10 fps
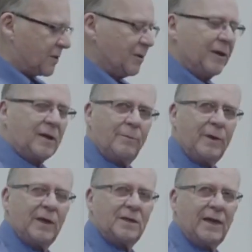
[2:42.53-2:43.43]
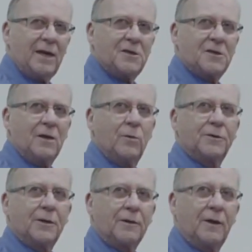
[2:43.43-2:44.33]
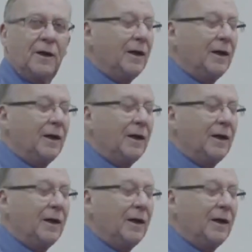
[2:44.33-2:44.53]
whistle that can be attached that will turn